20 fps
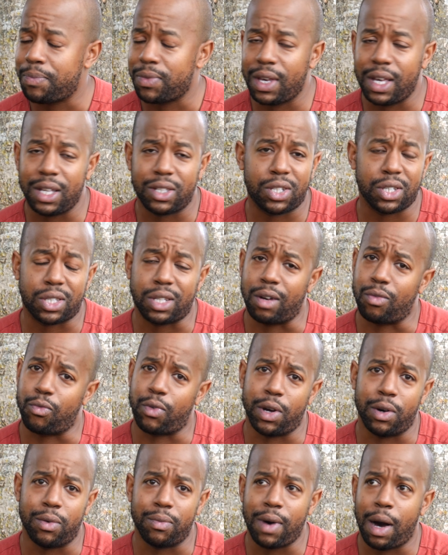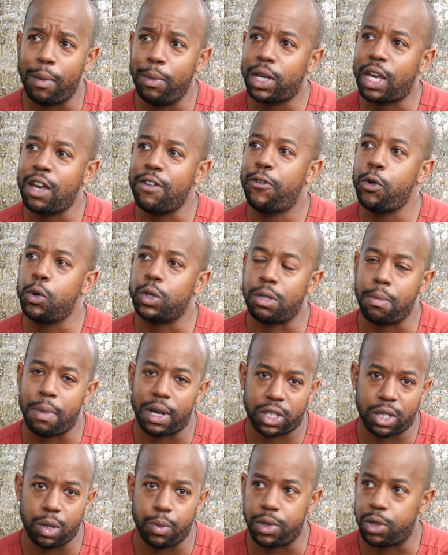it's just unreal. I'm looking forward to
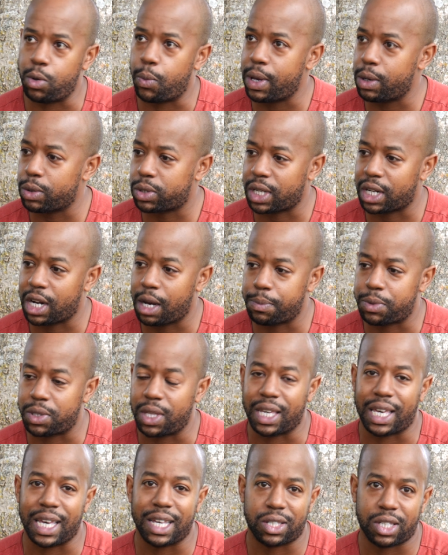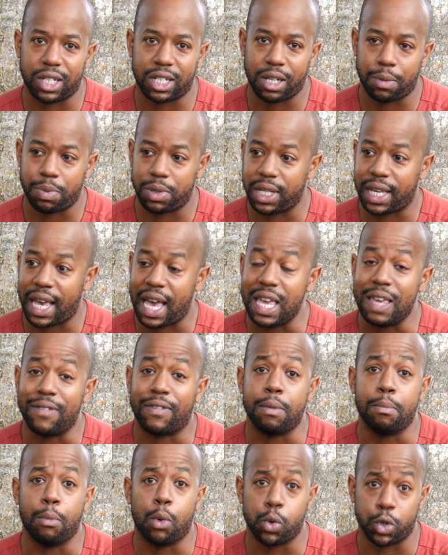messing with the wheel setups, the gear setups to get
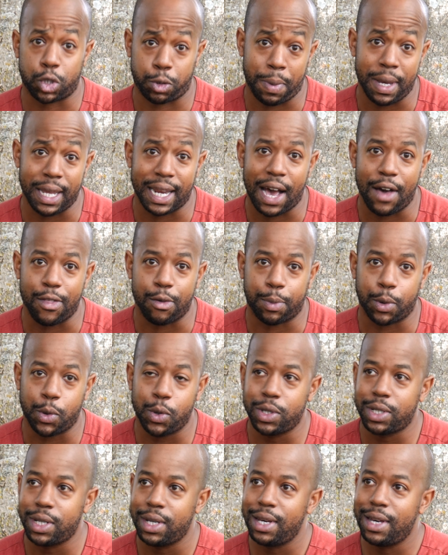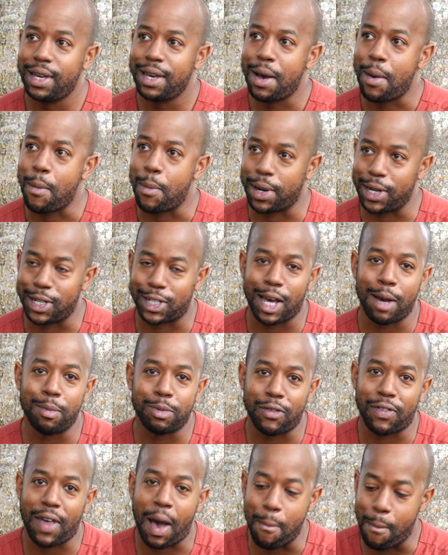even more speed out of the board. But in
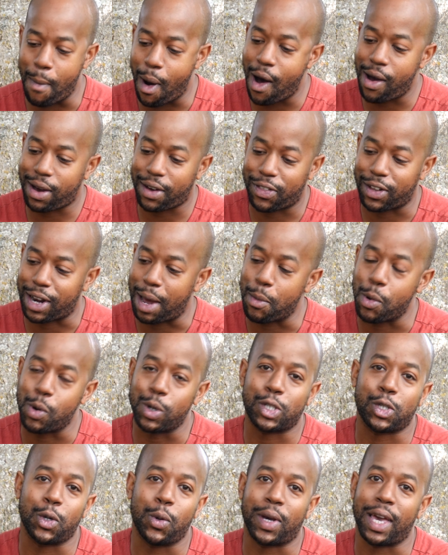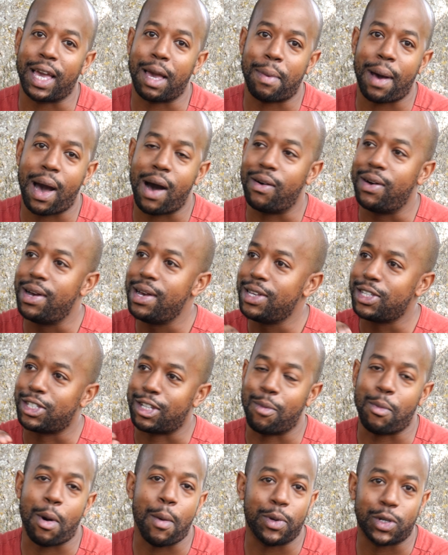terms of that mark that I'm always talking about,
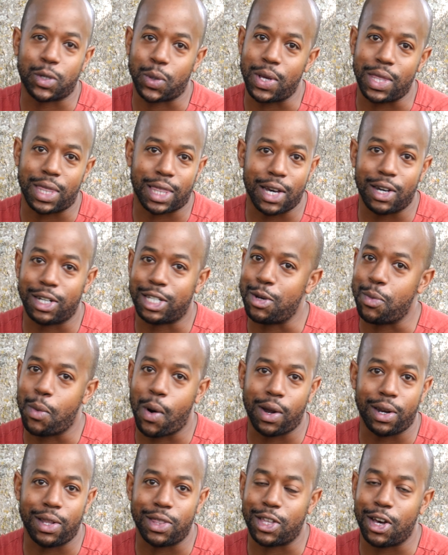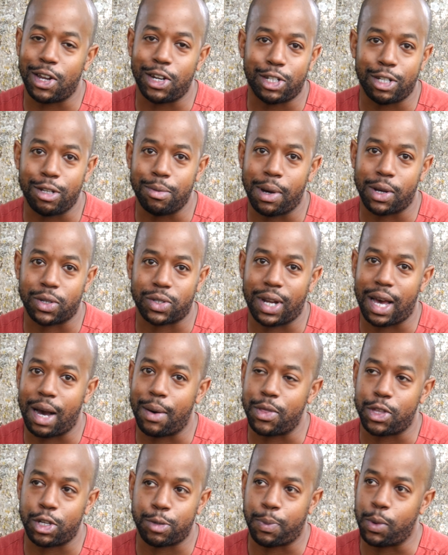somewhere between 31 and 32 miles an
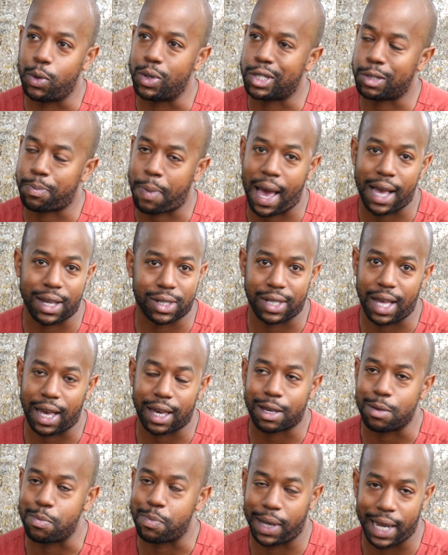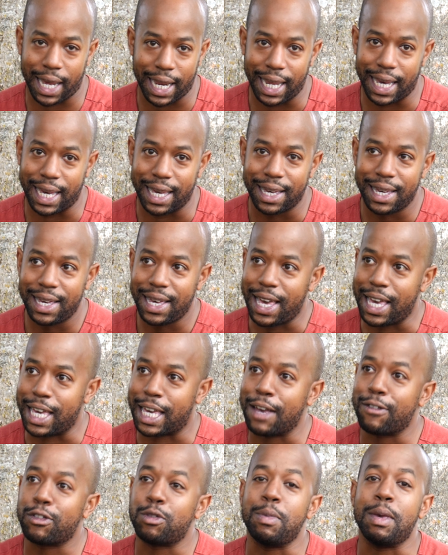hour, this board spanks that completely. It
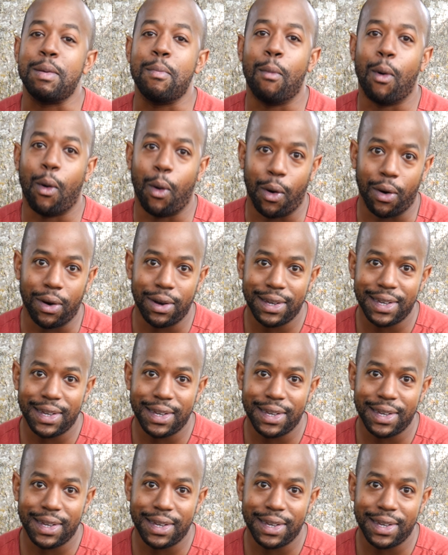gives me more.